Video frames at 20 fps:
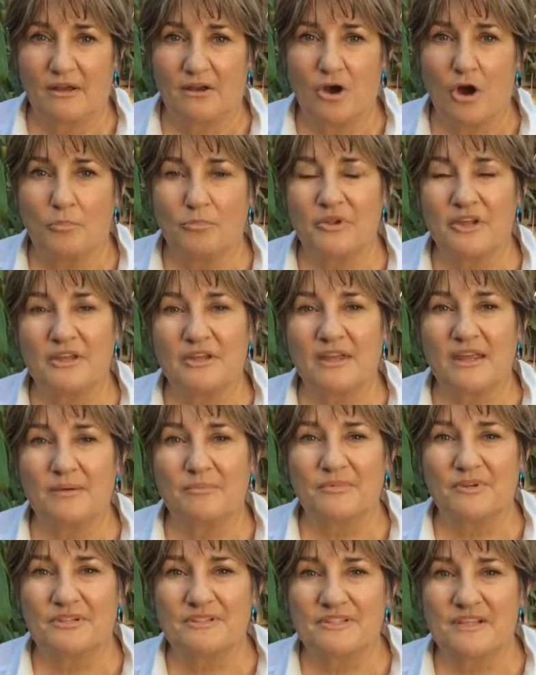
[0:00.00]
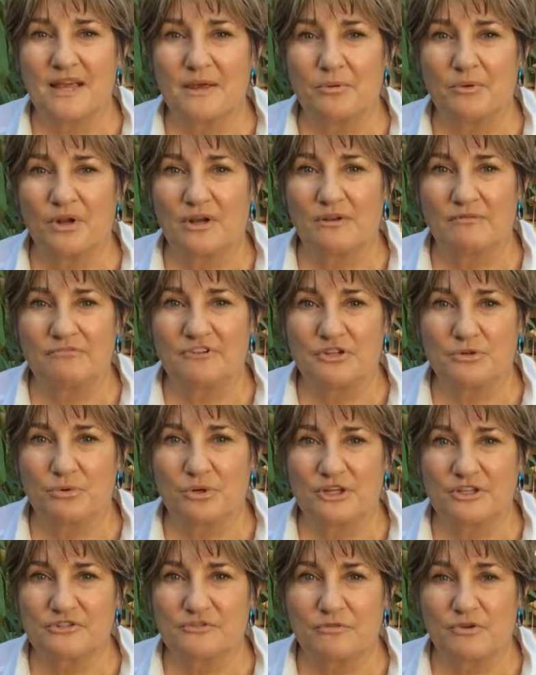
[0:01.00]
copy them and say, well, if it
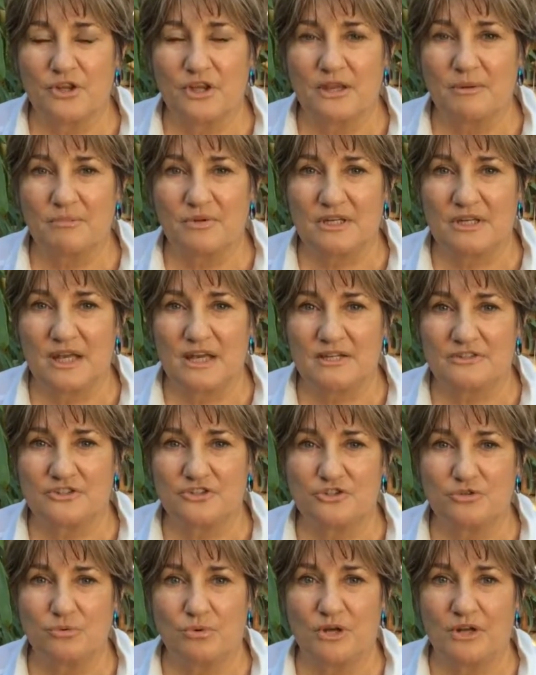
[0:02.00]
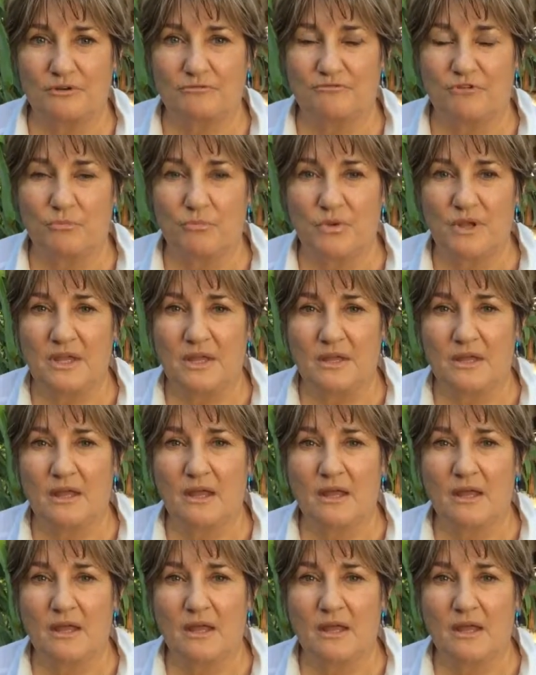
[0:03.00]
works for them, it has to work for me.